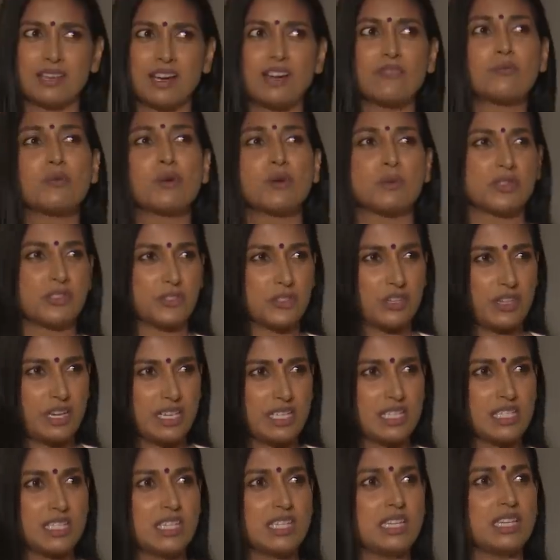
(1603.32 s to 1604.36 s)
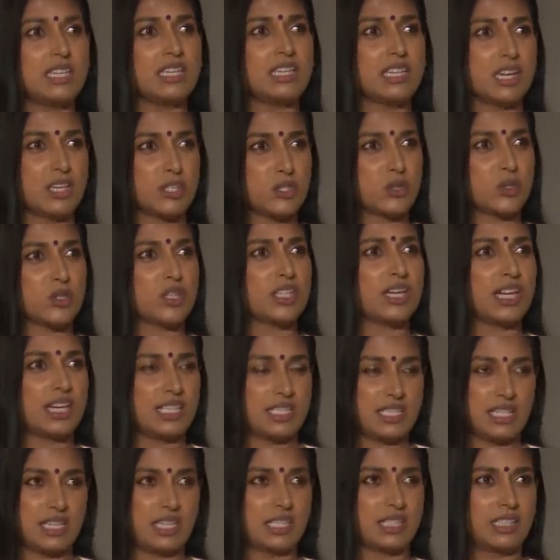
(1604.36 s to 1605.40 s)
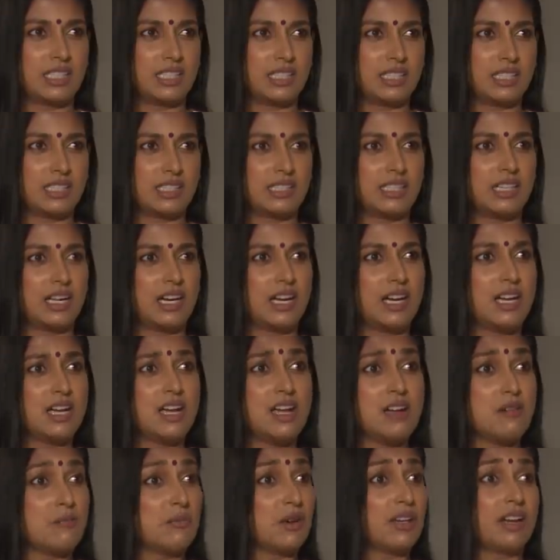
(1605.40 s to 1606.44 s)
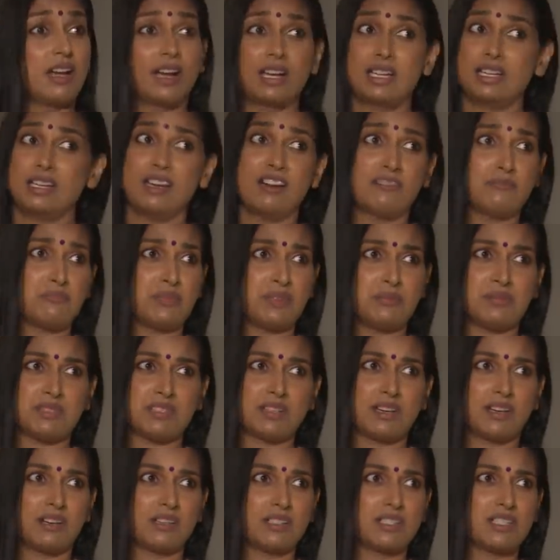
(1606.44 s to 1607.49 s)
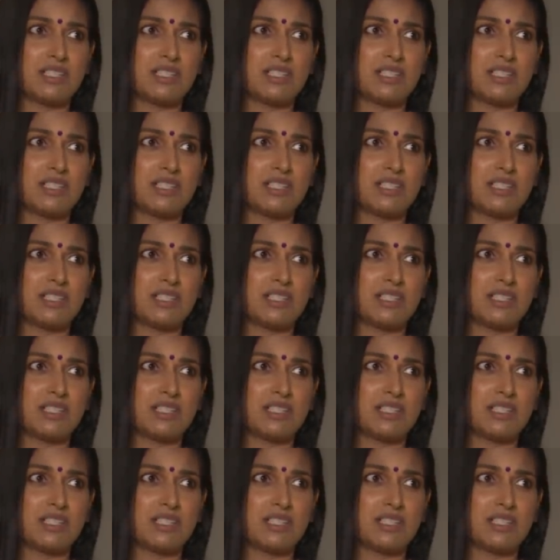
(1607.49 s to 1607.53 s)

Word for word: I've worked with Not Tracy, Bimsara. Yashoda, and Sangeeta. Not with Bimsara. But I love Bimsara.